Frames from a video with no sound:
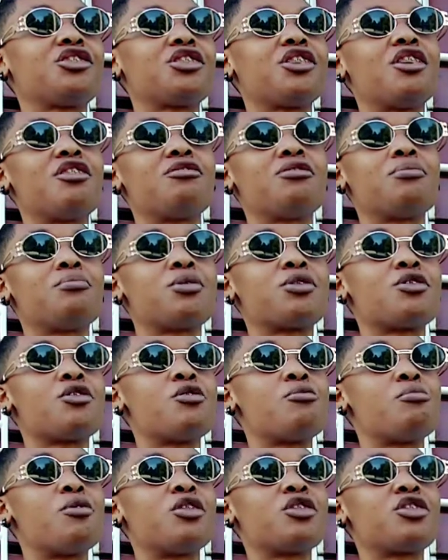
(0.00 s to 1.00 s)
she love him so
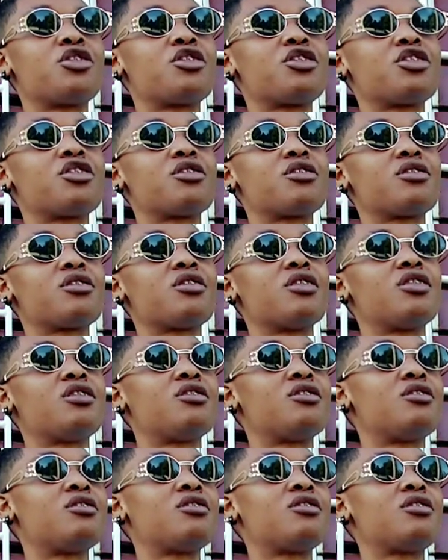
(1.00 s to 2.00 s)
much,
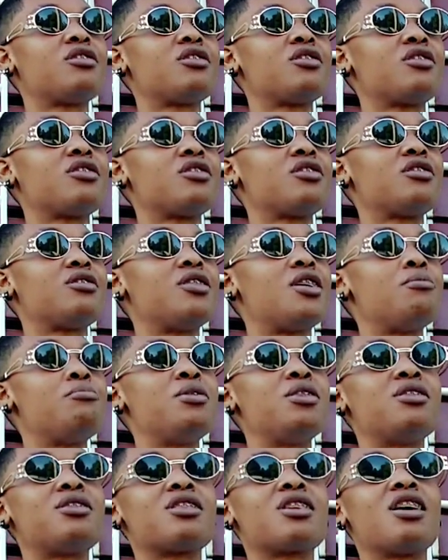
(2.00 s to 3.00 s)
they've
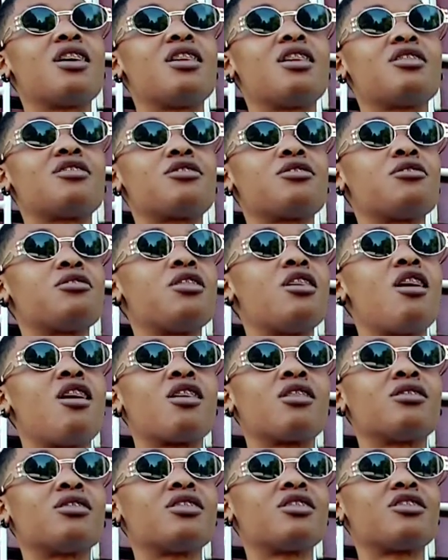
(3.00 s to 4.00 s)
been together so
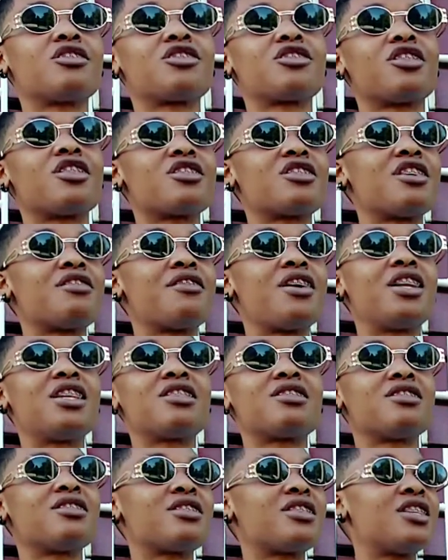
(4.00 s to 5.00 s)
long, she just never
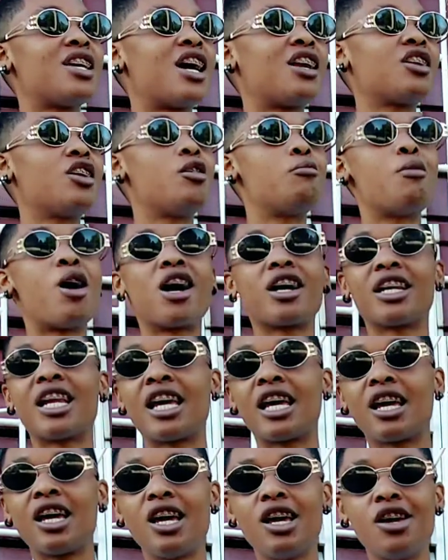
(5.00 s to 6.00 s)
listen to that. Go back
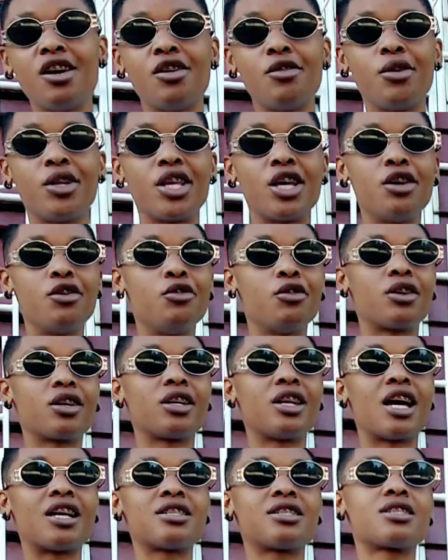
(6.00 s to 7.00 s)
there when you look,
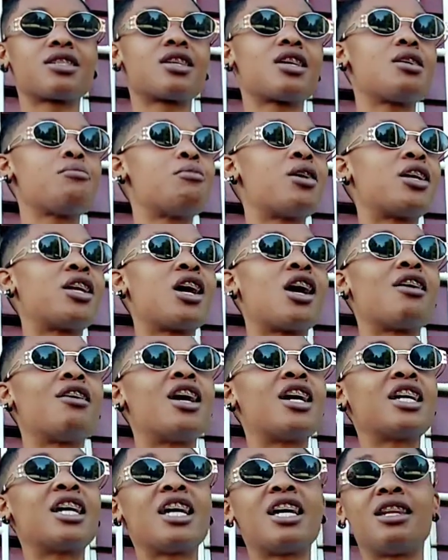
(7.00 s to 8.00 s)
that's him and
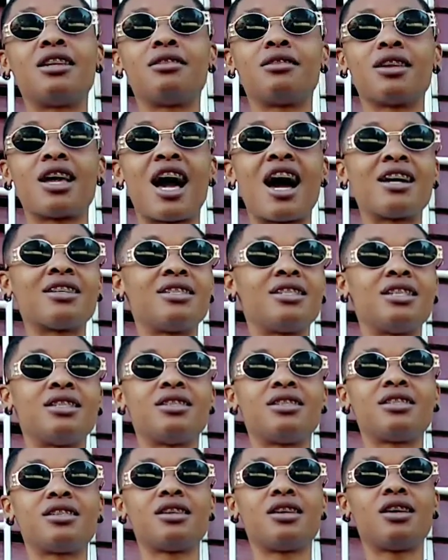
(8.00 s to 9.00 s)
her again at
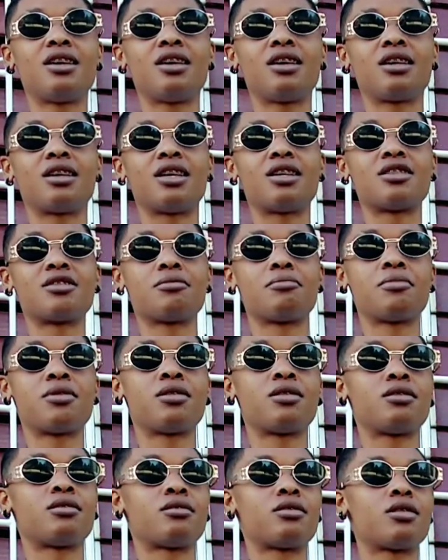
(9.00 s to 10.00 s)
it. You see
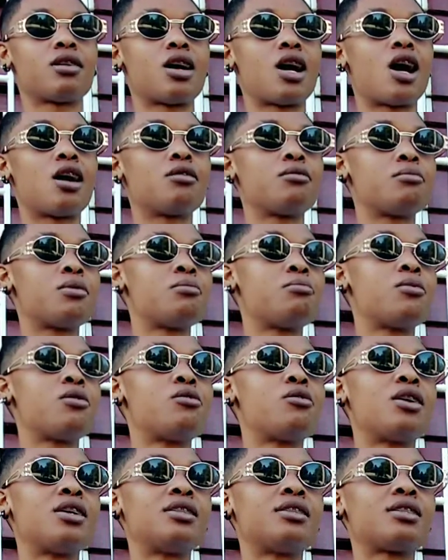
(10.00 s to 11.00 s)
me? I remember
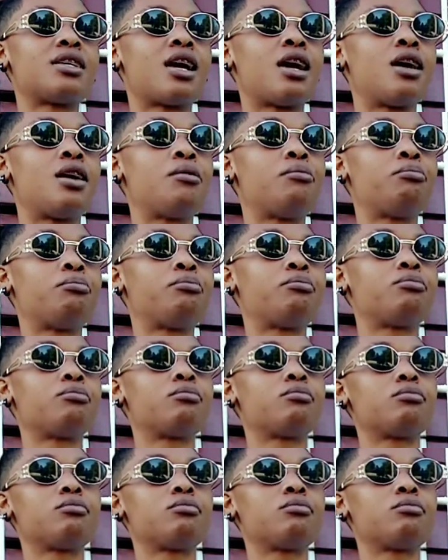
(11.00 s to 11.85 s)
one time